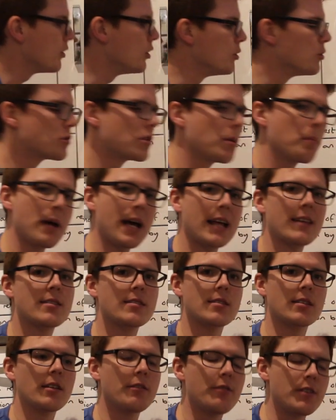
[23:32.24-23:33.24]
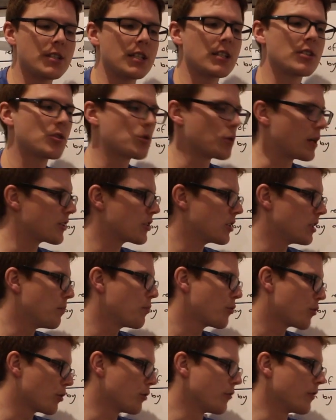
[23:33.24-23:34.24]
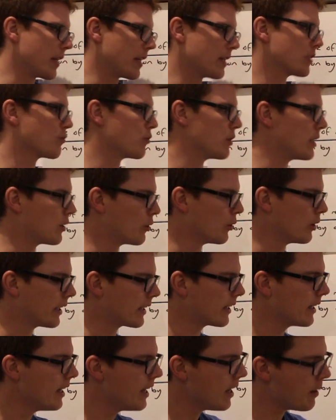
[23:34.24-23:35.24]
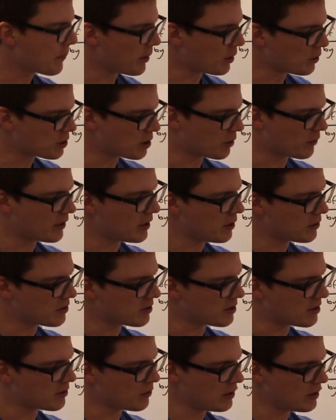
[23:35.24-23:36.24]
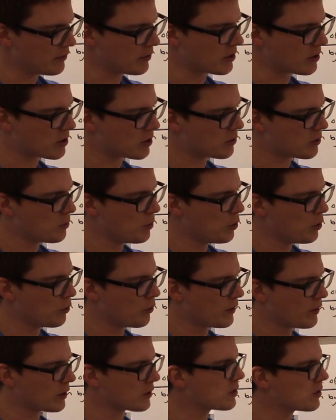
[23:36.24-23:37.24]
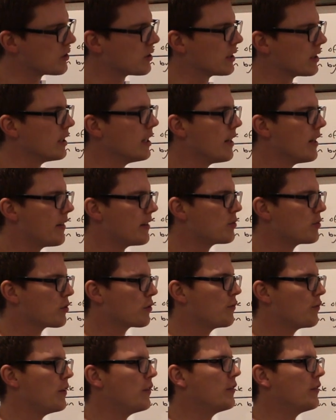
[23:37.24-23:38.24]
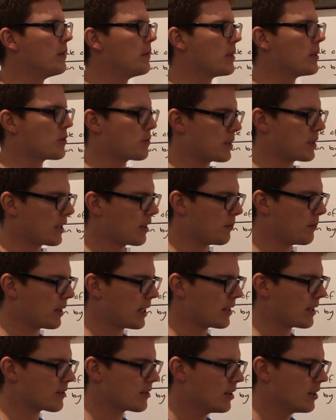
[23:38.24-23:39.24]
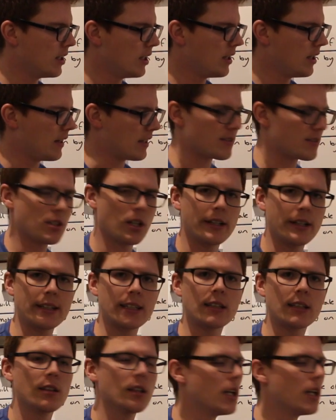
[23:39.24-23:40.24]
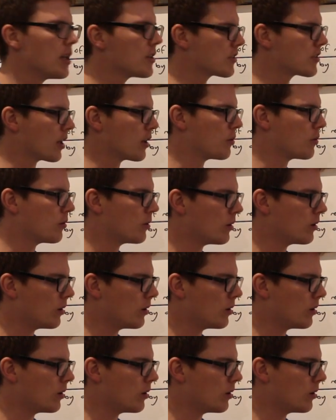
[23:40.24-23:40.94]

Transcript: used the maths and the physics to actually prove that it's recoiling. But also, if you notice, it's a really, really small velocity. This was 50 meters per second, but that's tiny. So